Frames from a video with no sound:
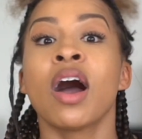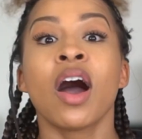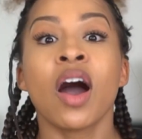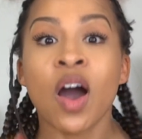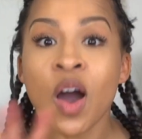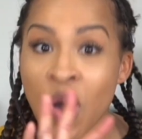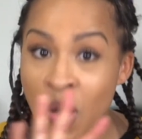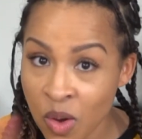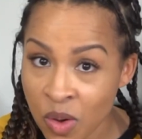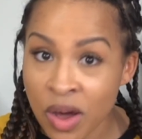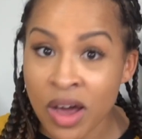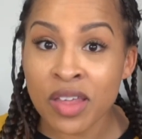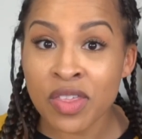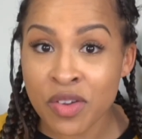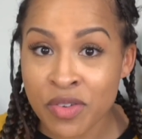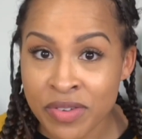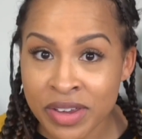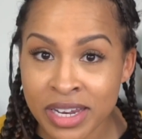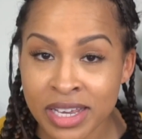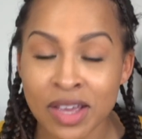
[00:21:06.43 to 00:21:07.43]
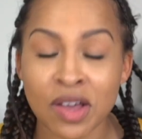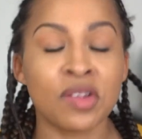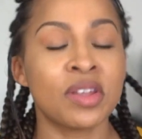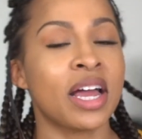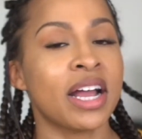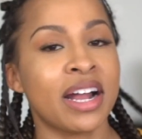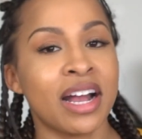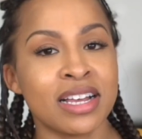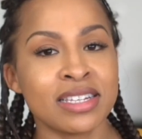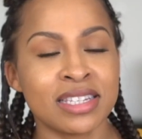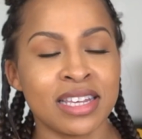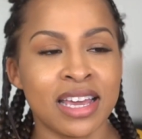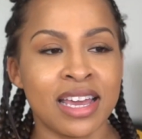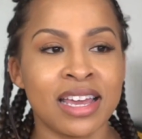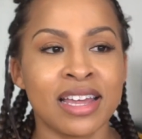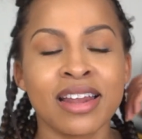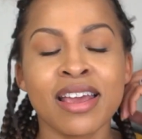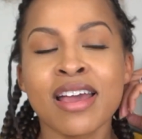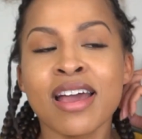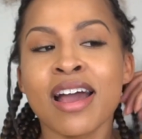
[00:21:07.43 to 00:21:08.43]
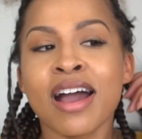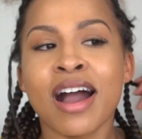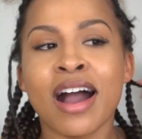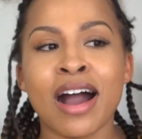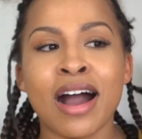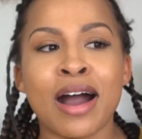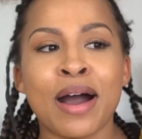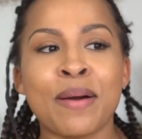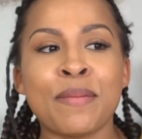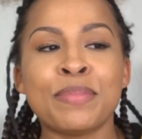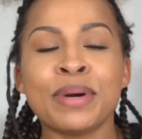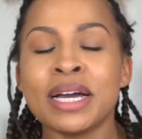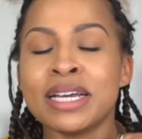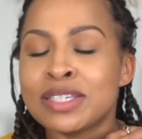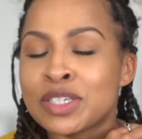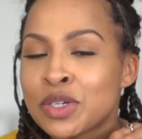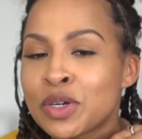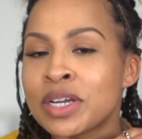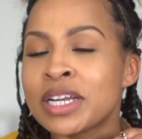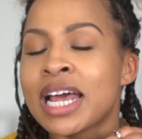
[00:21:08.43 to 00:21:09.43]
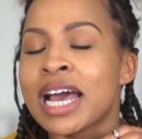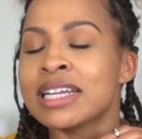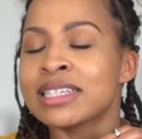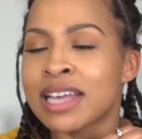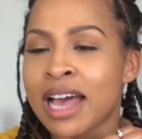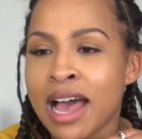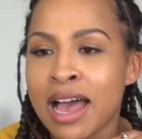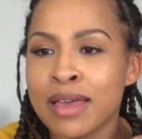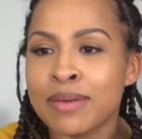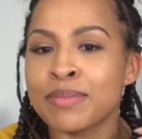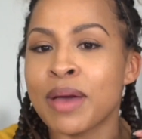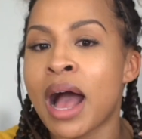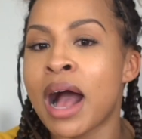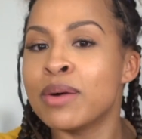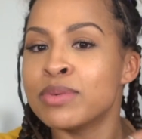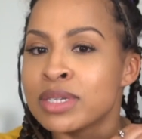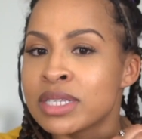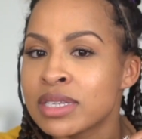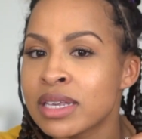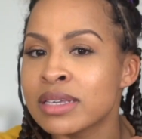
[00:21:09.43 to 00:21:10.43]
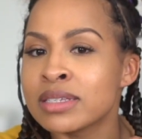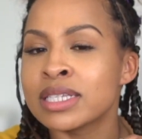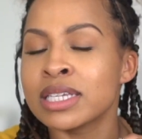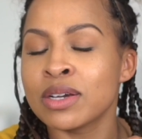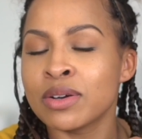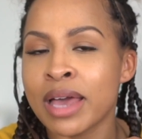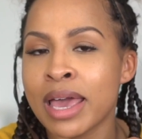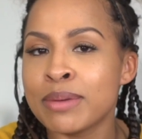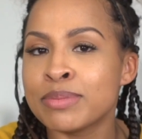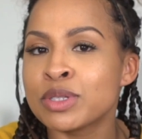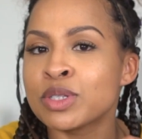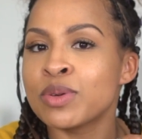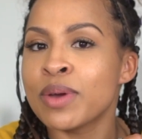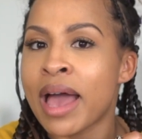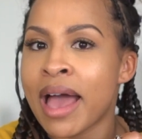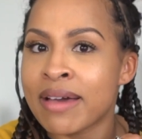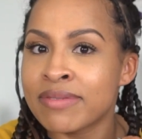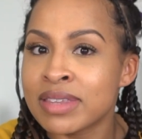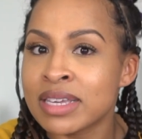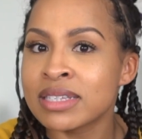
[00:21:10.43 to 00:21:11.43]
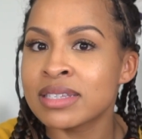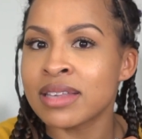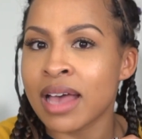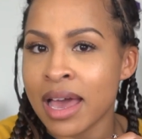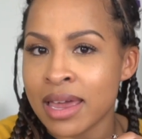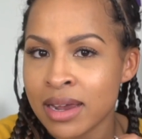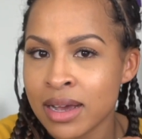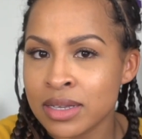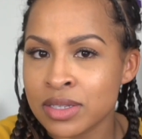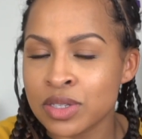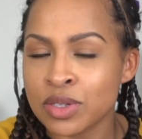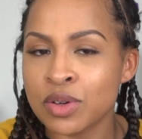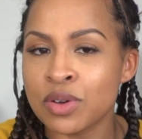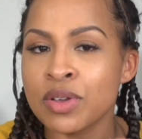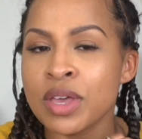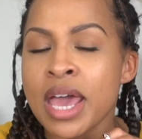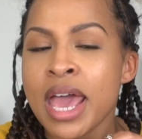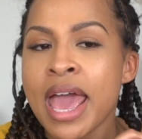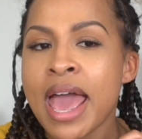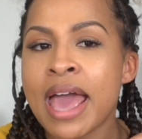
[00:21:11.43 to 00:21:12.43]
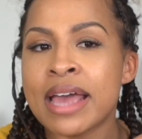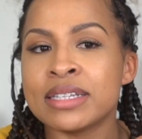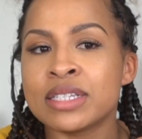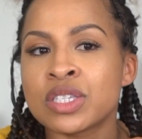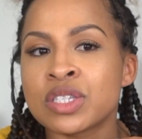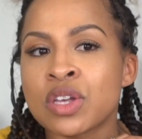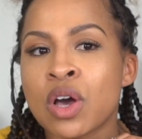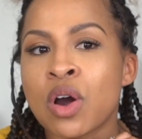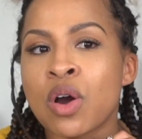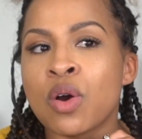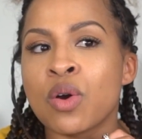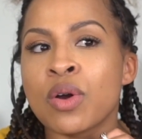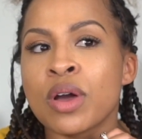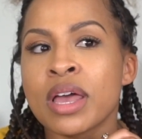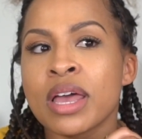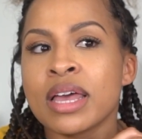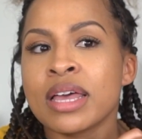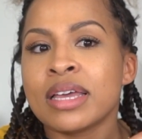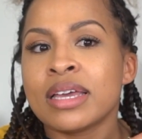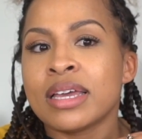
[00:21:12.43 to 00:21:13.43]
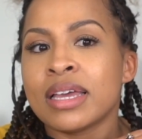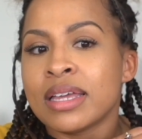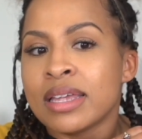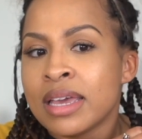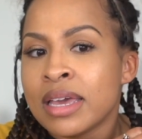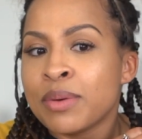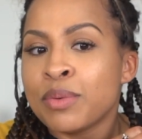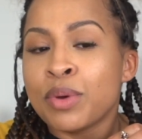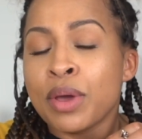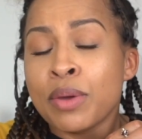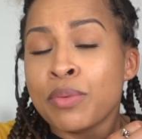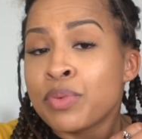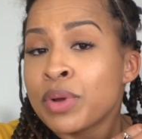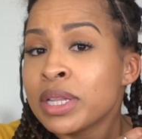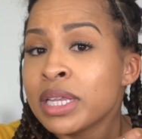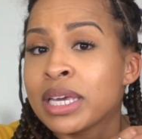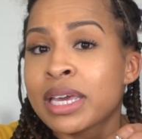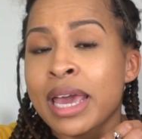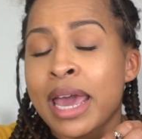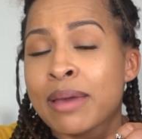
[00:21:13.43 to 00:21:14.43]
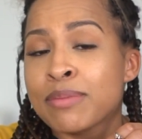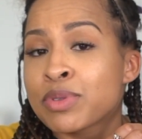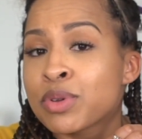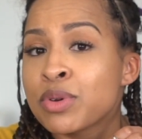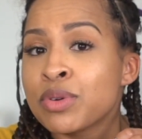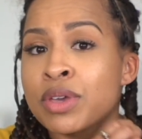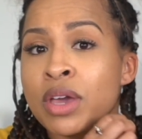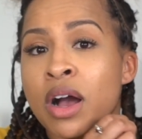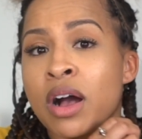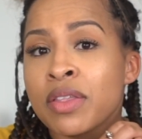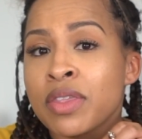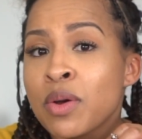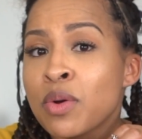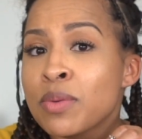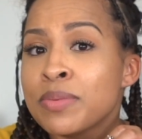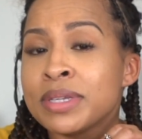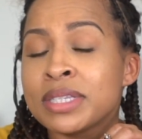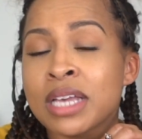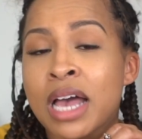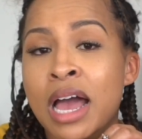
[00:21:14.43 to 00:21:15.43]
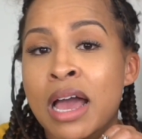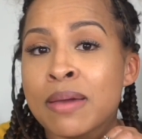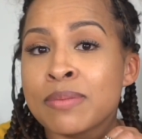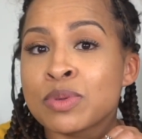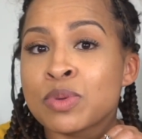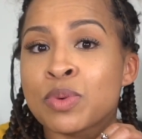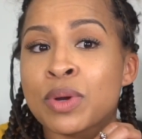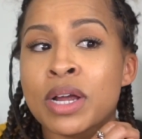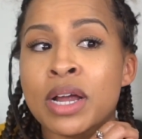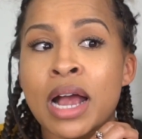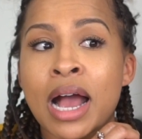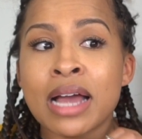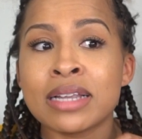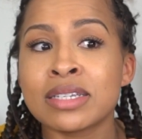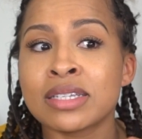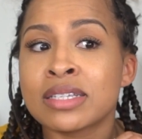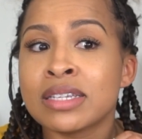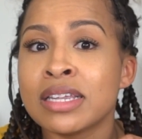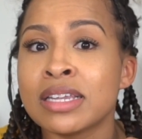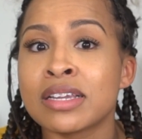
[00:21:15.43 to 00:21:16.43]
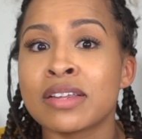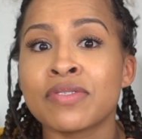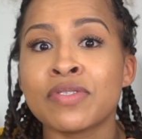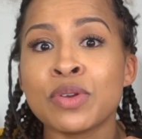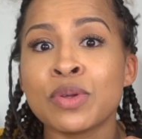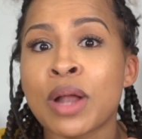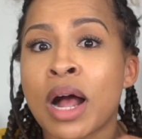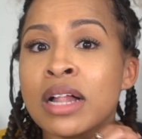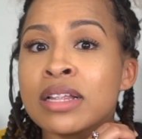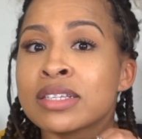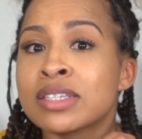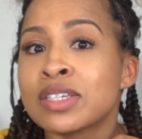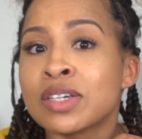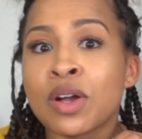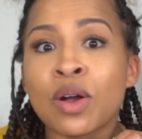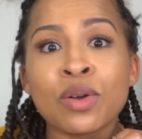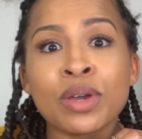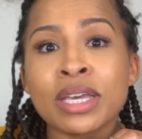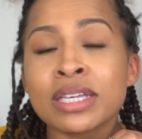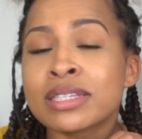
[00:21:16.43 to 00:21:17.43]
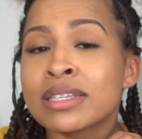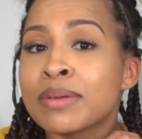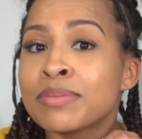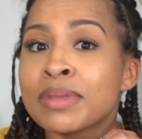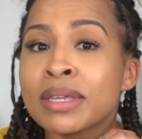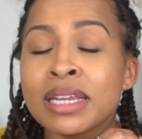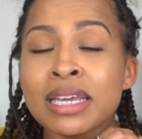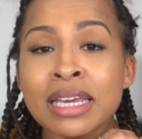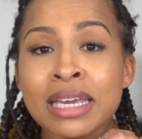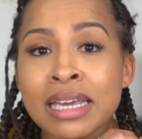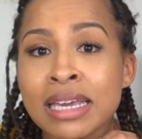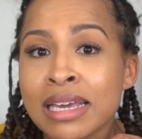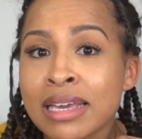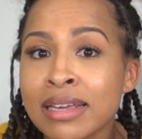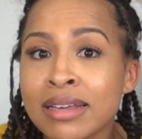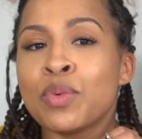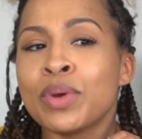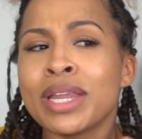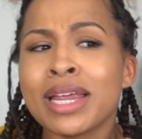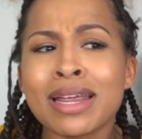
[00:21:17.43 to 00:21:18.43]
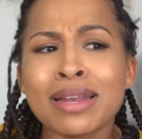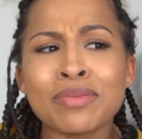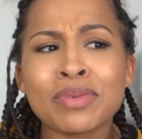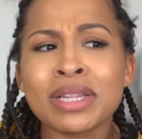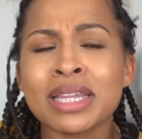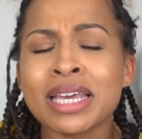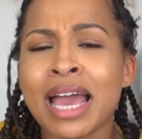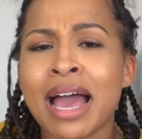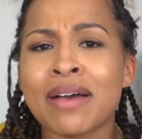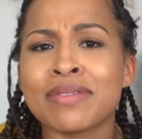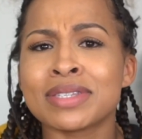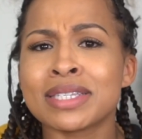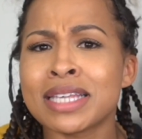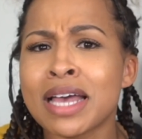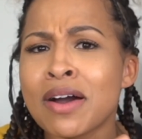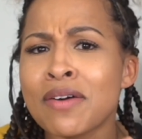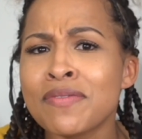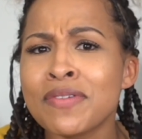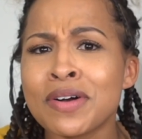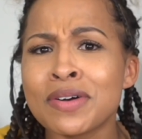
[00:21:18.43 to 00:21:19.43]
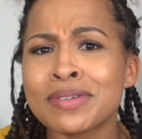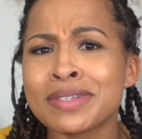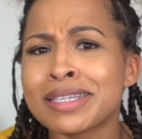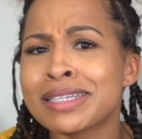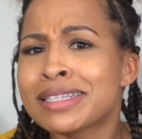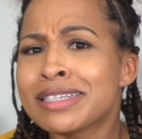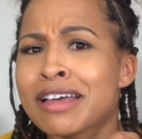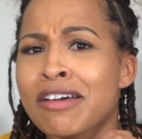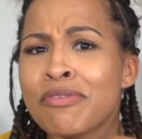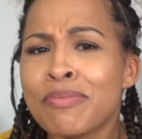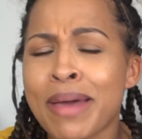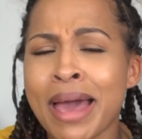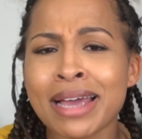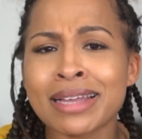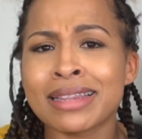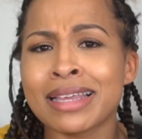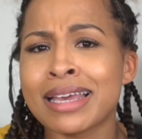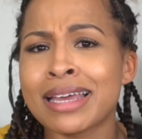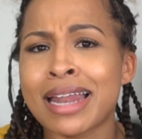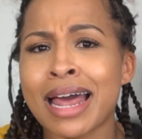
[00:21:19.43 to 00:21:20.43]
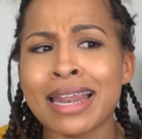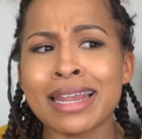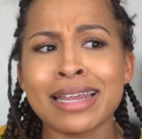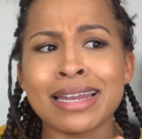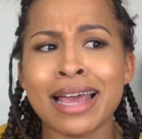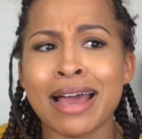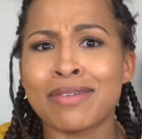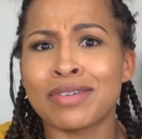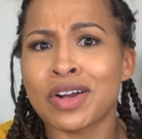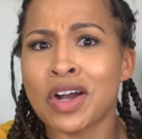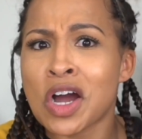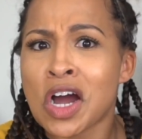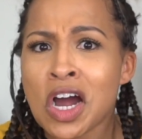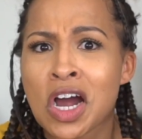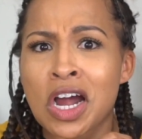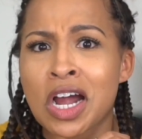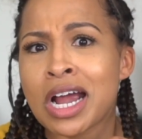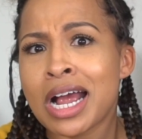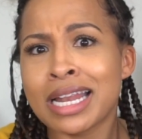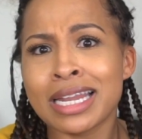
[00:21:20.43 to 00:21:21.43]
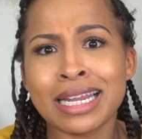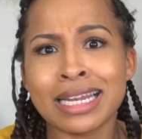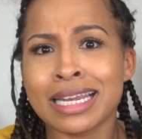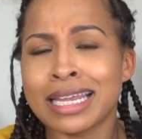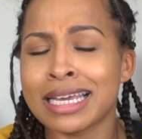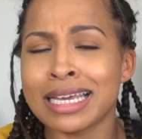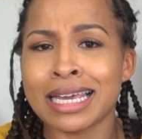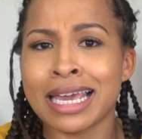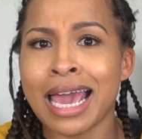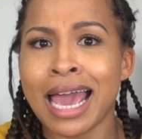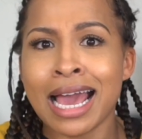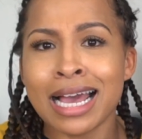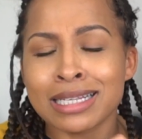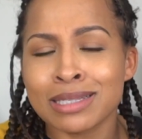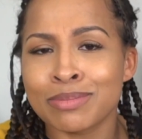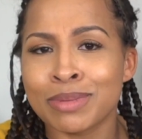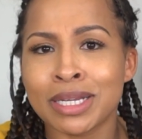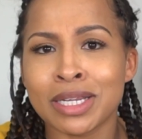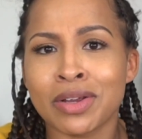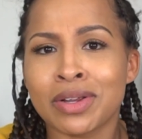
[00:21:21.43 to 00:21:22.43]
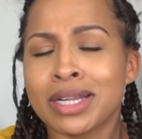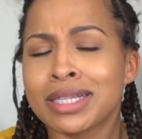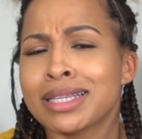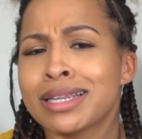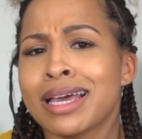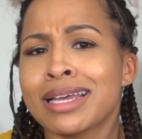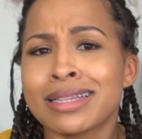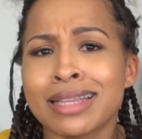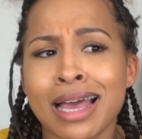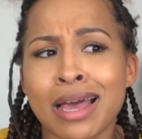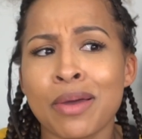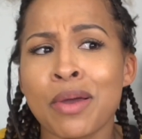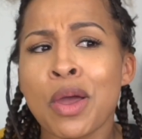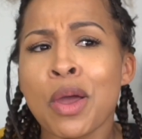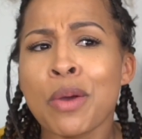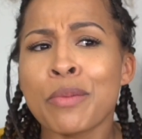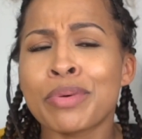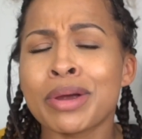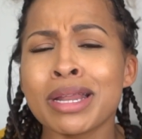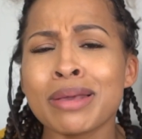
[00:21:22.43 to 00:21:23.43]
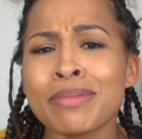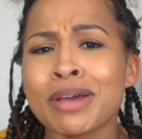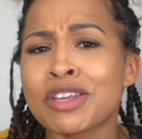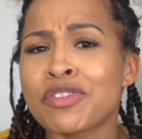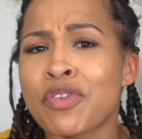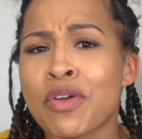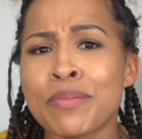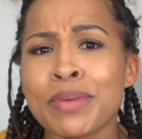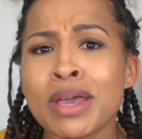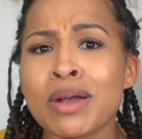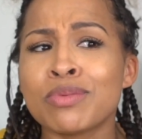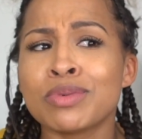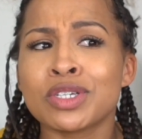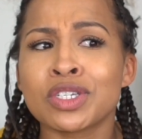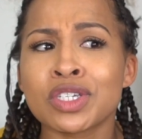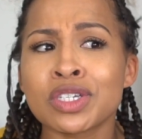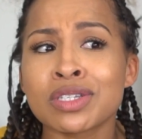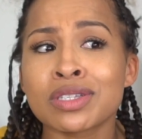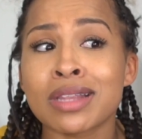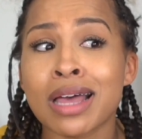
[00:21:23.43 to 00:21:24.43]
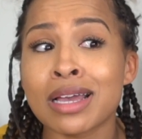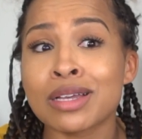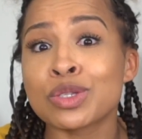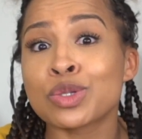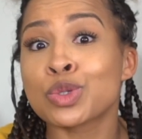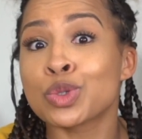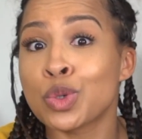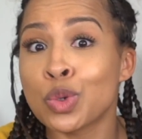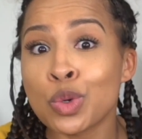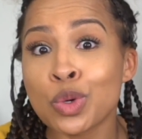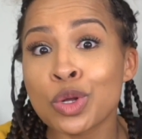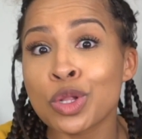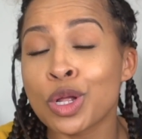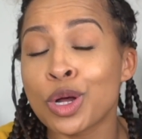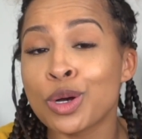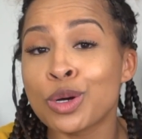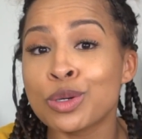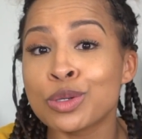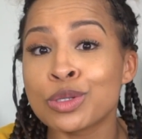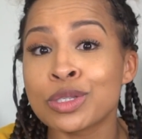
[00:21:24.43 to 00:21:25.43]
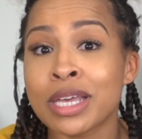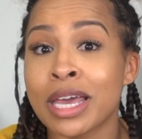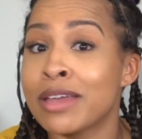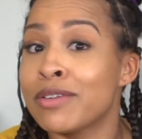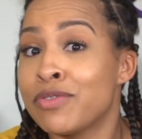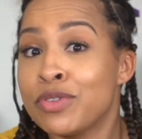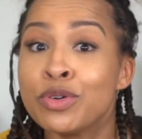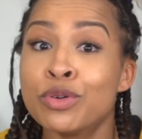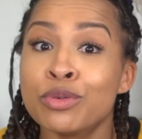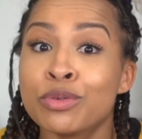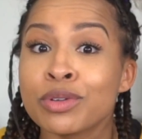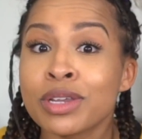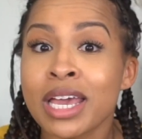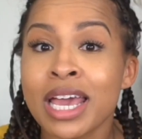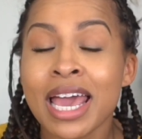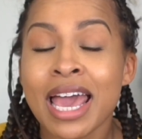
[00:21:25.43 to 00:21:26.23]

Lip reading: Whole other video, like I said. But during that time, I was still able to have this side hustle. And so it really came through, y'all. There would be times where I just needed a few dollars to go get something to eat. We didn't really have cell phones and stuff back then. I didn't have a car. I didn't need gas money or nothing like that. Pretty much for me, it was just like school clothes and food.